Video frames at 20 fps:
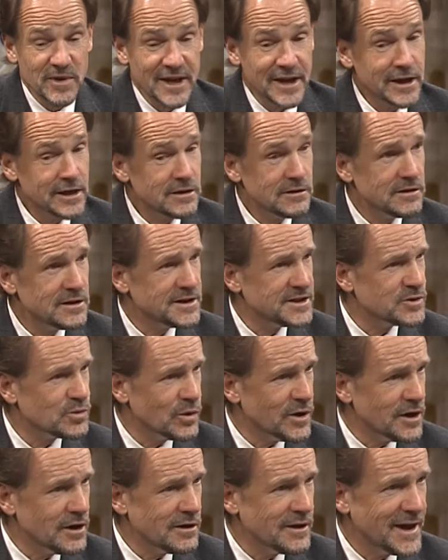and as
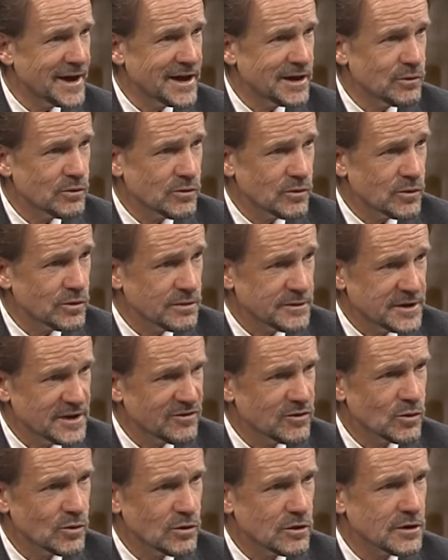well, I will
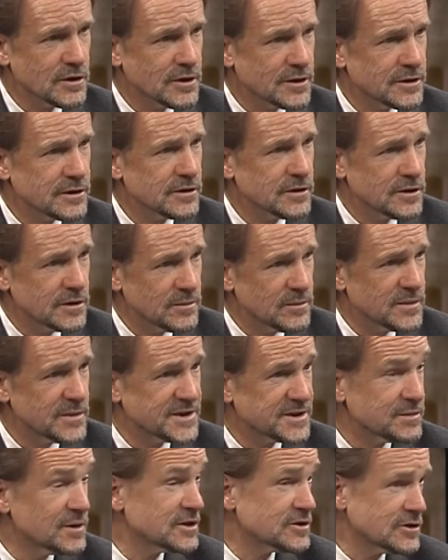never work um,
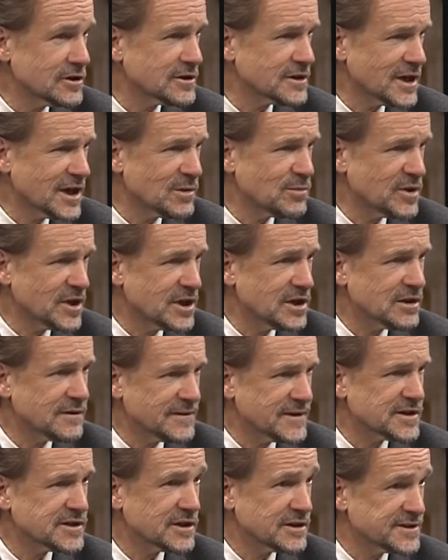especially on campaigning and
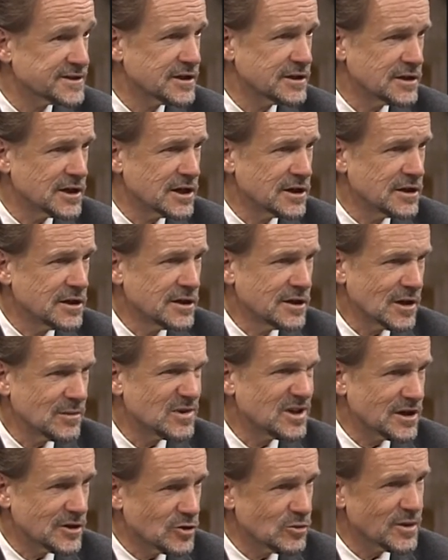things on a Sunday. I
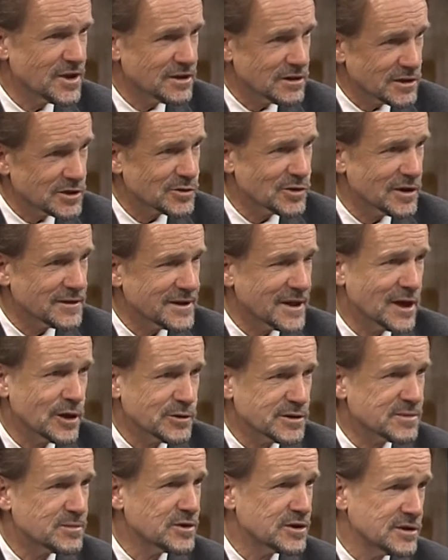mean, I do my things around the
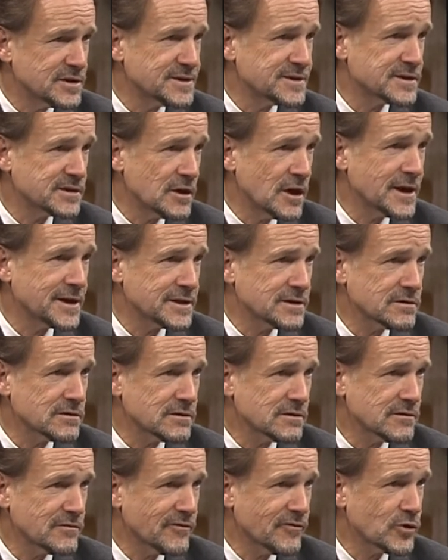house, but it's not
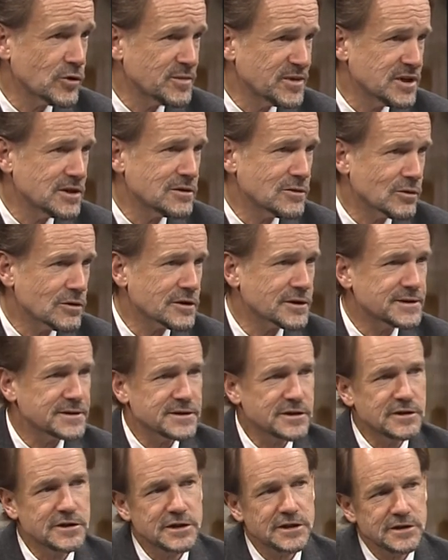for me to work on
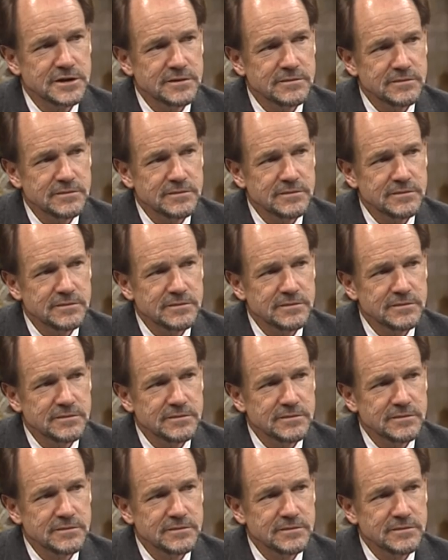Sundays.